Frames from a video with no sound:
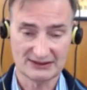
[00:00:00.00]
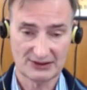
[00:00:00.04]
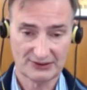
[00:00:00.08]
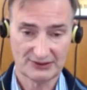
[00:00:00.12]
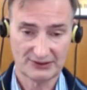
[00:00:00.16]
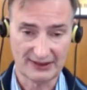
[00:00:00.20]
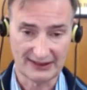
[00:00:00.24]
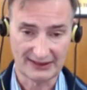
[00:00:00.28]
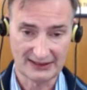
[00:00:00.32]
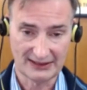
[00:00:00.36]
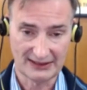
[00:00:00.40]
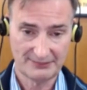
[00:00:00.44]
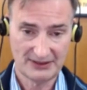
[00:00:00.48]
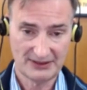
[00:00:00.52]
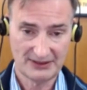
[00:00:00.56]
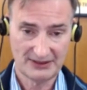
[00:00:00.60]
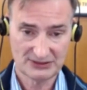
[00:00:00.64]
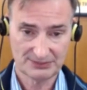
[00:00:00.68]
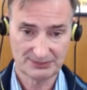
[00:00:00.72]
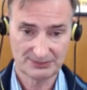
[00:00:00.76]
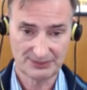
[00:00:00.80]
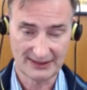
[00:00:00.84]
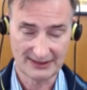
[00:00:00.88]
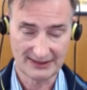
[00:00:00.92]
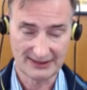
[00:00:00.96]
Okay, let me
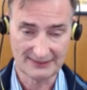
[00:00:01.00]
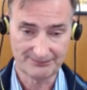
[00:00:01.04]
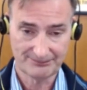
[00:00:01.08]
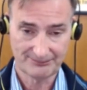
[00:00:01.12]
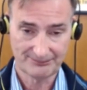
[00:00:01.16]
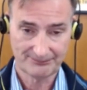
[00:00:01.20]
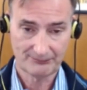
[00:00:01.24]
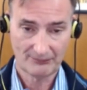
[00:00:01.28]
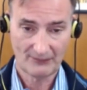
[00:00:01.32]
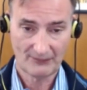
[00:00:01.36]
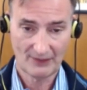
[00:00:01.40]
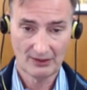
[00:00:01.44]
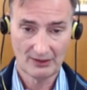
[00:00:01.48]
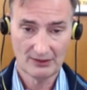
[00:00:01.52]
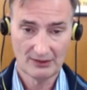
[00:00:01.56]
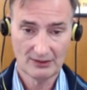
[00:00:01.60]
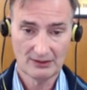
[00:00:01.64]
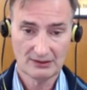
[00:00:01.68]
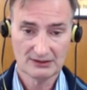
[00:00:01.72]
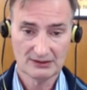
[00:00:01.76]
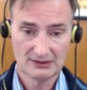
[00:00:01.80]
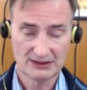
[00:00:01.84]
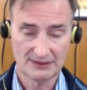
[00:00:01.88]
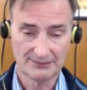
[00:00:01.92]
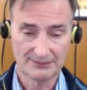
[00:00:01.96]
explain
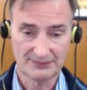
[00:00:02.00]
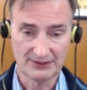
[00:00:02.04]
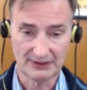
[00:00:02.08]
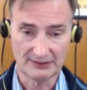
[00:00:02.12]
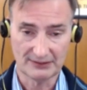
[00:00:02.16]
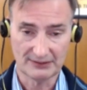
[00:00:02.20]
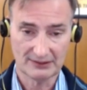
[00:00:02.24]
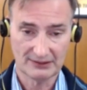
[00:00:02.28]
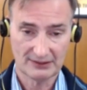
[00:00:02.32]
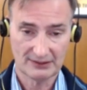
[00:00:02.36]
something.